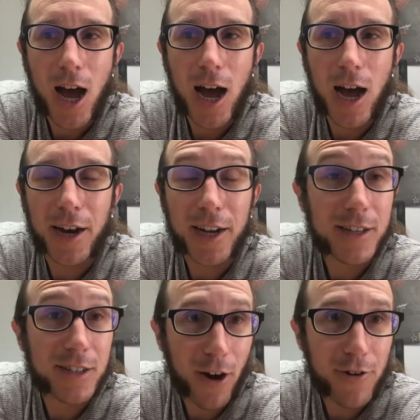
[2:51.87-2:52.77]
and uh, it
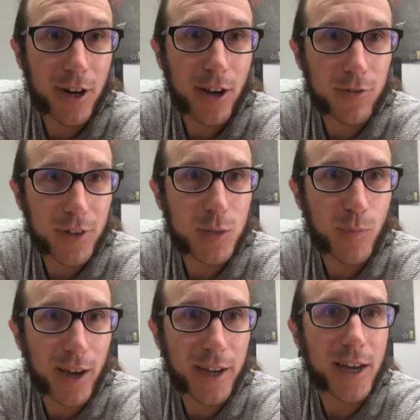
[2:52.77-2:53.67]
is currently on
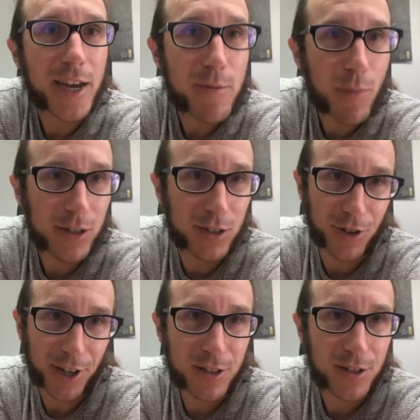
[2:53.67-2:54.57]
display in
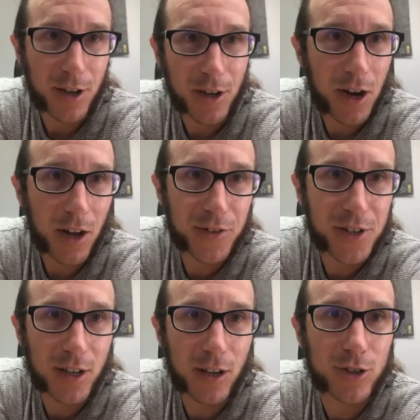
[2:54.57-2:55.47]
Maastricht
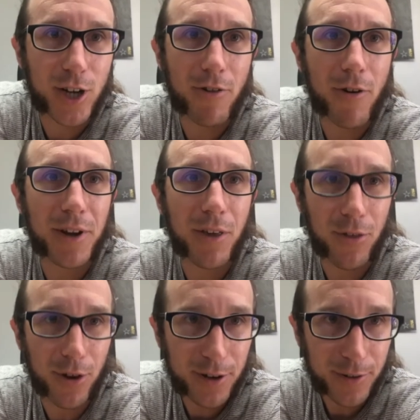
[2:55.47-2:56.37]
until January
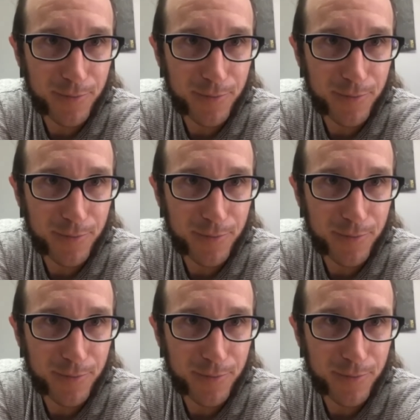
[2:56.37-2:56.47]
3rd